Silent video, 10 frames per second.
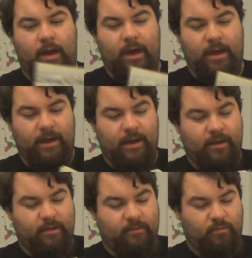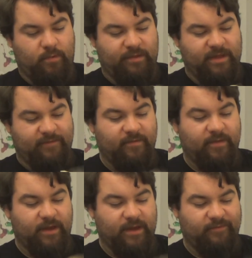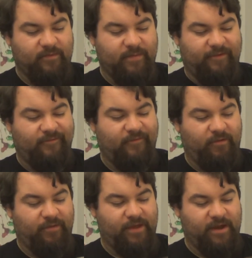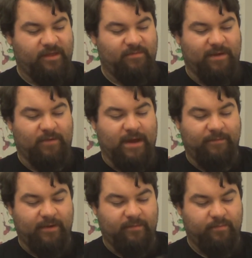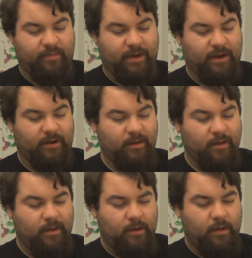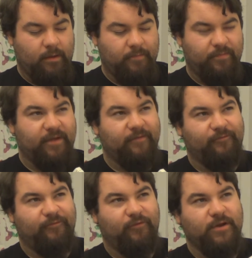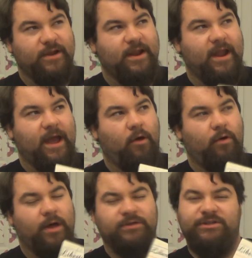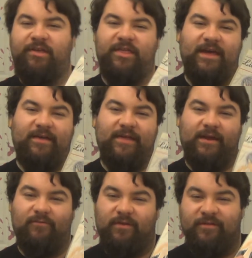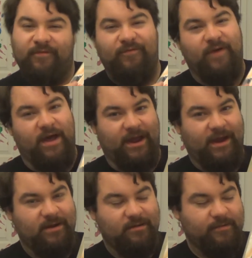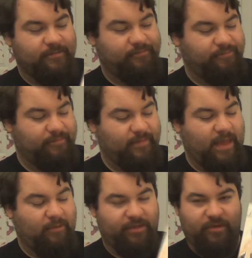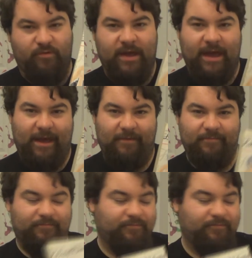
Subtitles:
I will definitely give you my full thoughts in my wrap-up, but for now, I'll just say that it was fine. It was okay.